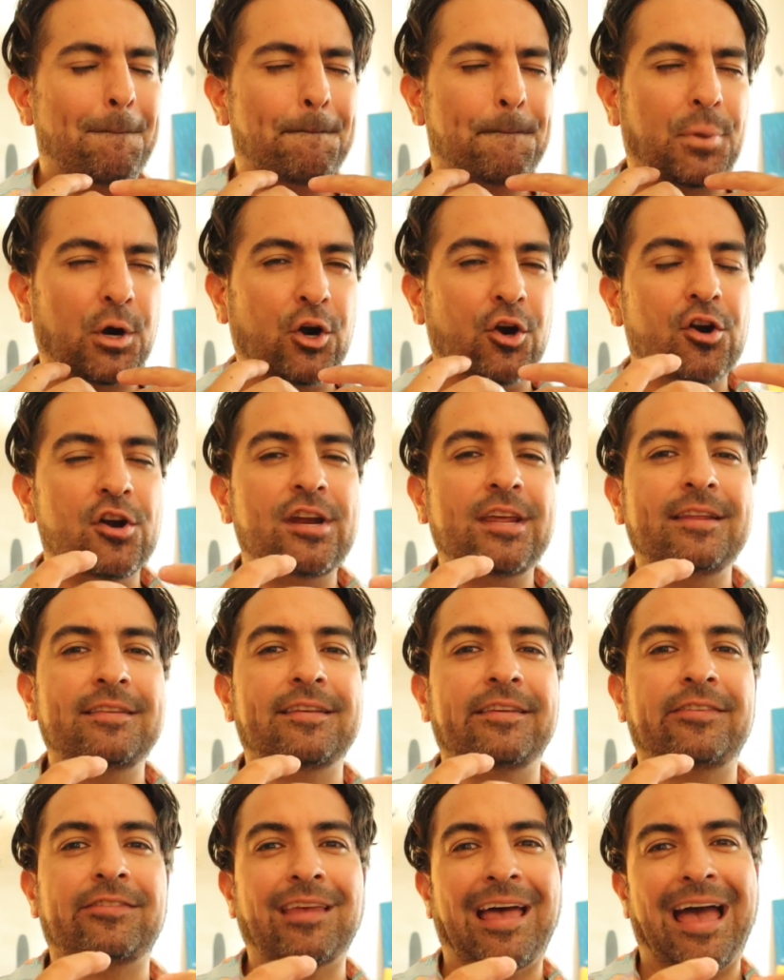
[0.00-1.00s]
burning
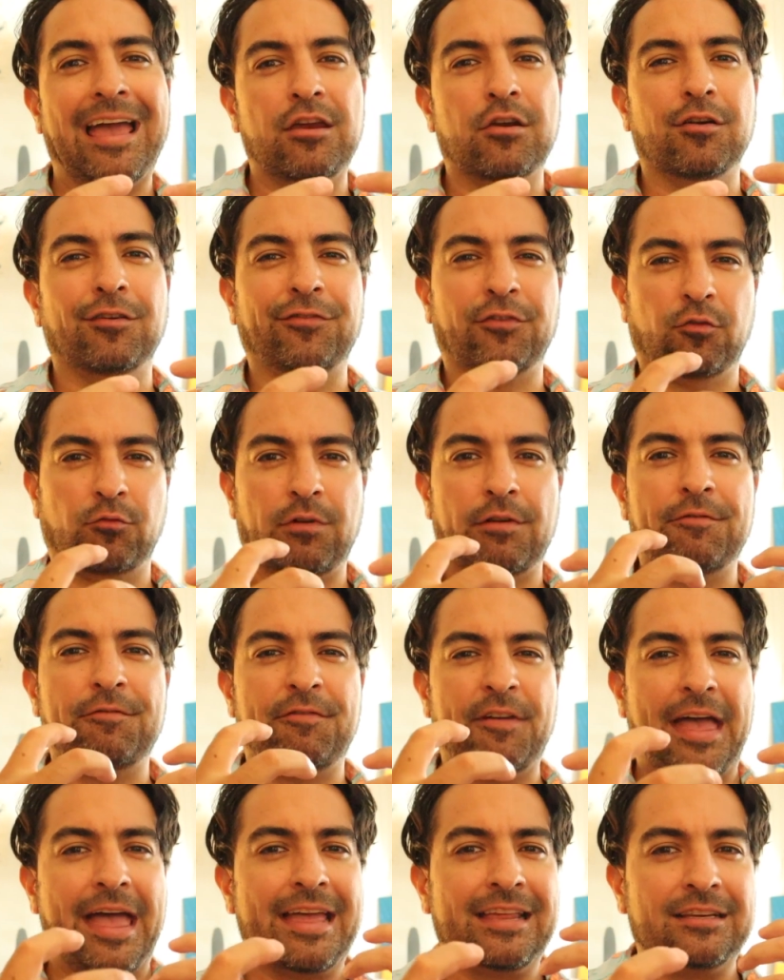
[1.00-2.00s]
desire for
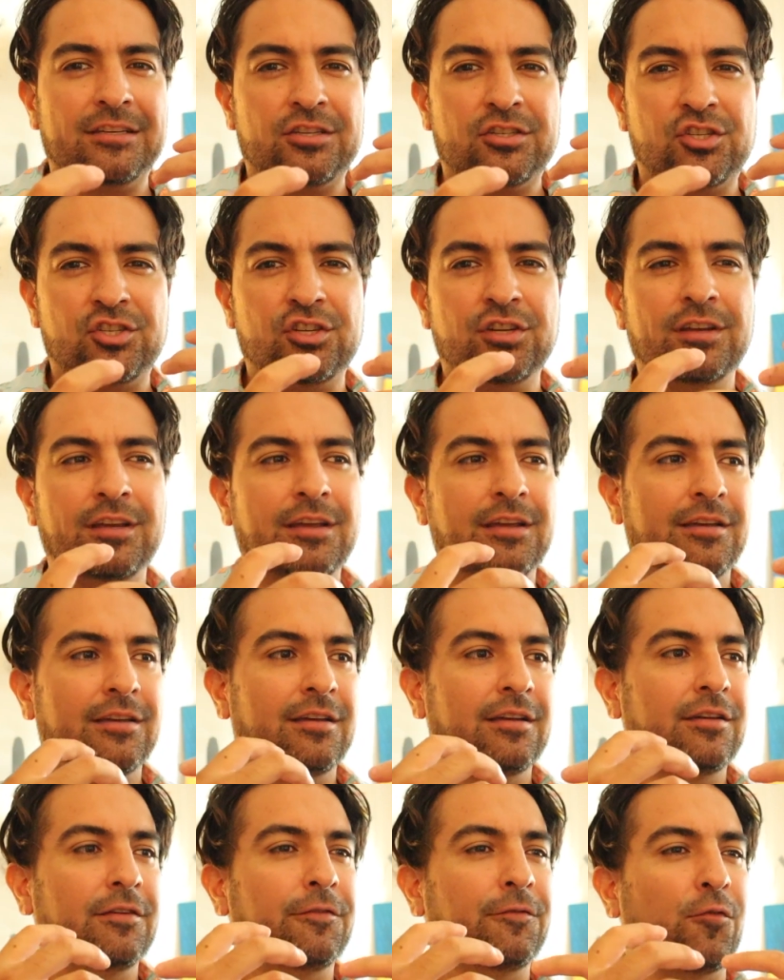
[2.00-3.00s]
revenge
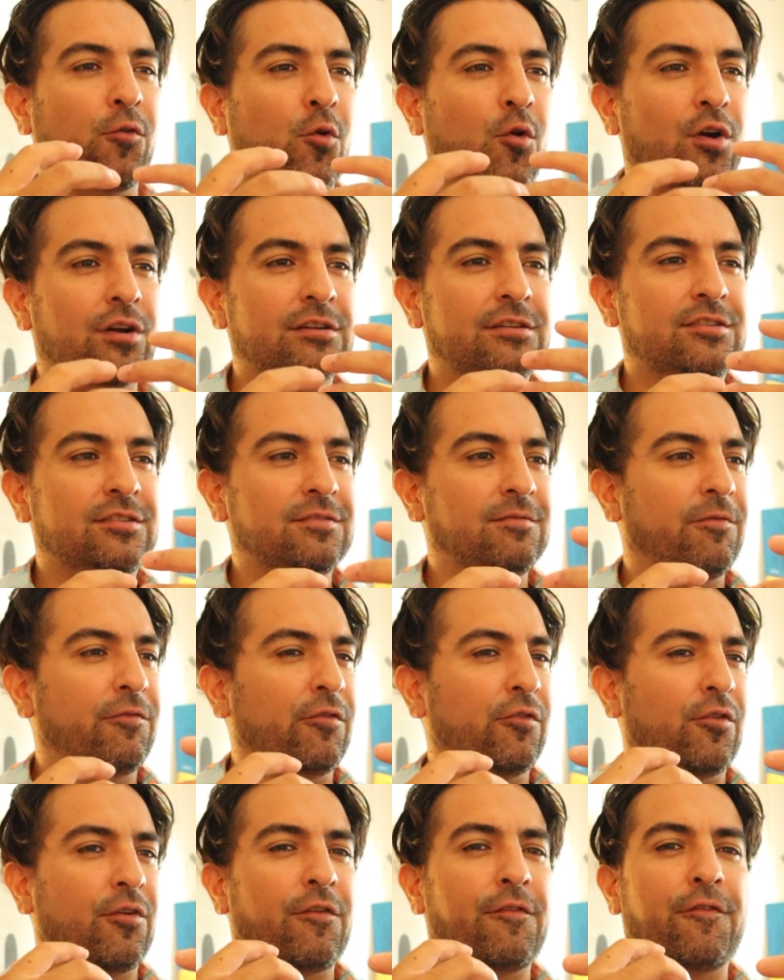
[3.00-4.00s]
for
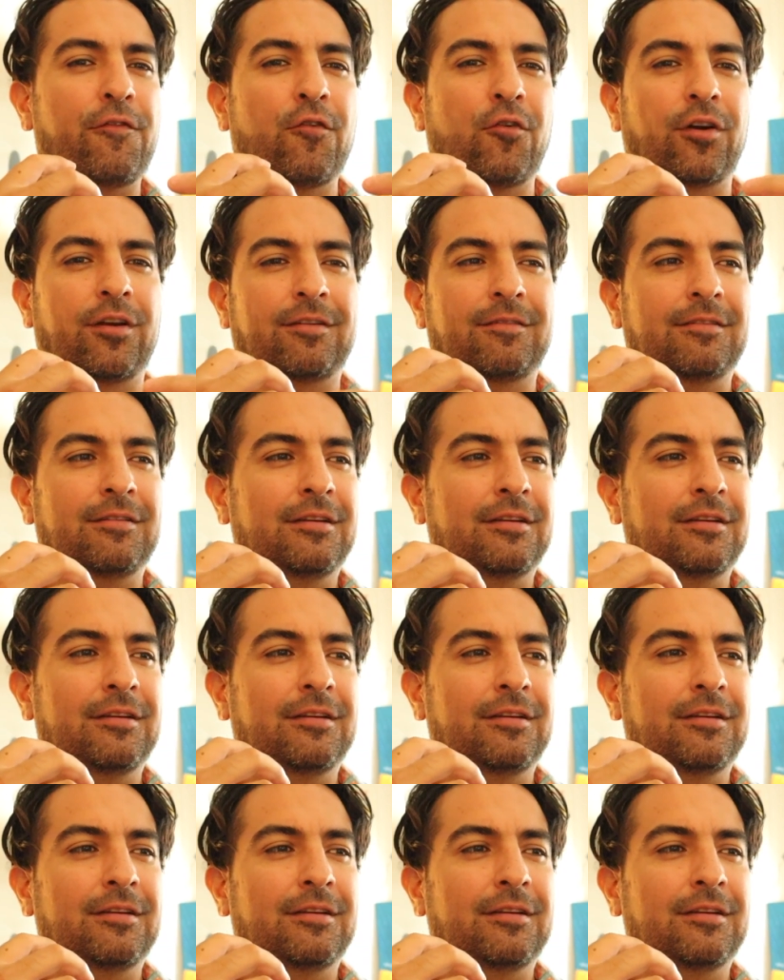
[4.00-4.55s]
for for